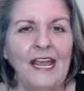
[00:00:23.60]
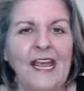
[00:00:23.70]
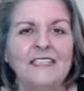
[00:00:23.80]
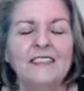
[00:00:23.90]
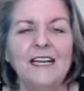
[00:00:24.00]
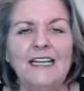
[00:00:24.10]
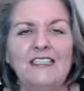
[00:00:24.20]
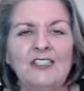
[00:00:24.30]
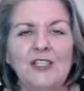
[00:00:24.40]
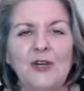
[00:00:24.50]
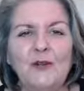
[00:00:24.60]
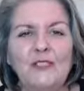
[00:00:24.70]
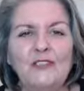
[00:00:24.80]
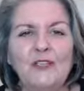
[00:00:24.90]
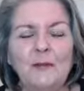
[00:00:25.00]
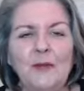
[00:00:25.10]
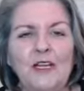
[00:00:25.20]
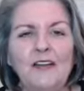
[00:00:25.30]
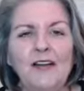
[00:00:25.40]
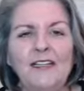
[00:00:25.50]
Today's show is going to
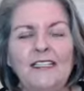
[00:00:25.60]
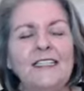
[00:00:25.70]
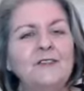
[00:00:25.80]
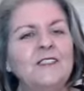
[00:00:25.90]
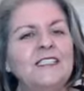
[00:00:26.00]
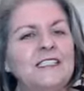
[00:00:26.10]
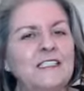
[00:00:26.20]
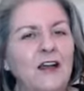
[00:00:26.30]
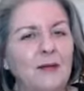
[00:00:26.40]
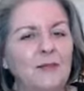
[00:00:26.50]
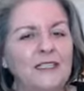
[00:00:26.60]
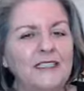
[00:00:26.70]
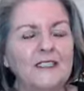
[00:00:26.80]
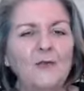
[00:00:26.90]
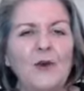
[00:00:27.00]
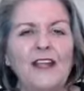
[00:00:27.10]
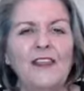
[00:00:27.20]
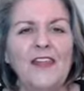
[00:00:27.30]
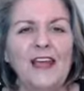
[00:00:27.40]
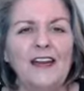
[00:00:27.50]
be on an interesting topic. It's one
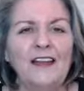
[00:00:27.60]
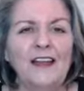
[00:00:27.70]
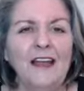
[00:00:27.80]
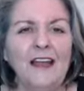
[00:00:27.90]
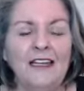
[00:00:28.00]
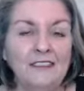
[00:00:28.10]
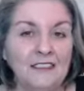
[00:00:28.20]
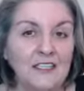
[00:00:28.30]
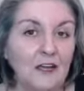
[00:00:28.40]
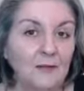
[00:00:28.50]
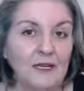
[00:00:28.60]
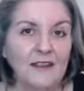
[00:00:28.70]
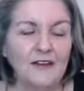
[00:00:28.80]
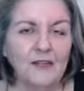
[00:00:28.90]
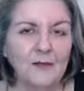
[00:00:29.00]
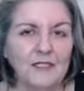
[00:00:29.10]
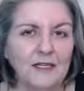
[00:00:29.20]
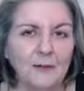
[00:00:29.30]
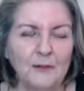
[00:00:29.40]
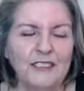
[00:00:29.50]
that is a topic that comes
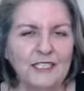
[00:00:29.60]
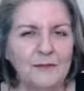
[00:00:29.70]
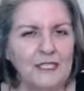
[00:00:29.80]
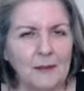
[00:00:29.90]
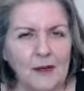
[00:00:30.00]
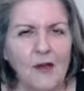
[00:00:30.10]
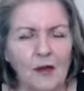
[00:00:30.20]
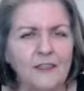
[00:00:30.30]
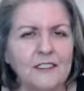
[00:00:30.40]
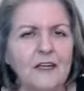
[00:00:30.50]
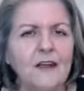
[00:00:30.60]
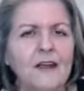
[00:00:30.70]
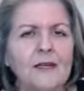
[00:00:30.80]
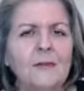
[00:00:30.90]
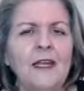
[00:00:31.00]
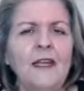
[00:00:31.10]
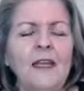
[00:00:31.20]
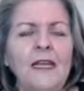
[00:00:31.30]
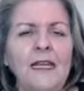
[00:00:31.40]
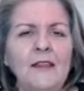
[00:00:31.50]
up, it seems like all the time
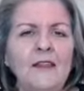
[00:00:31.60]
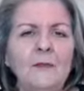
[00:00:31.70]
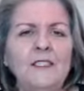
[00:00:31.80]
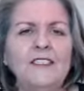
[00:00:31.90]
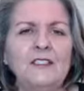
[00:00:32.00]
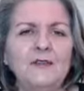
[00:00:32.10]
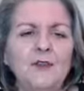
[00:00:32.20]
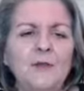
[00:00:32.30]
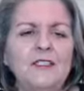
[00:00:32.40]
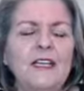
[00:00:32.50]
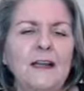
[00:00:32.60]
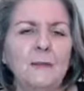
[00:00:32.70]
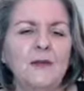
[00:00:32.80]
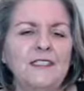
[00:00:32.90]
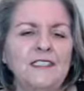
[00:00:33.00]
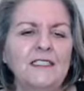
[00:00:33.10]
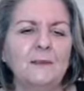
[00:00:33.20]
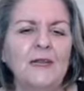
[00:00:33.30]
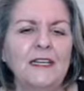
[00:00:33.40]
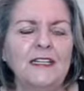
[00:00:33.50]
in the business groups that I
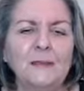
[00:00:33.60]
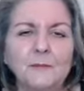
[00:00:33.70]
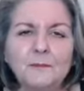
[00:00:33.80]
participate in.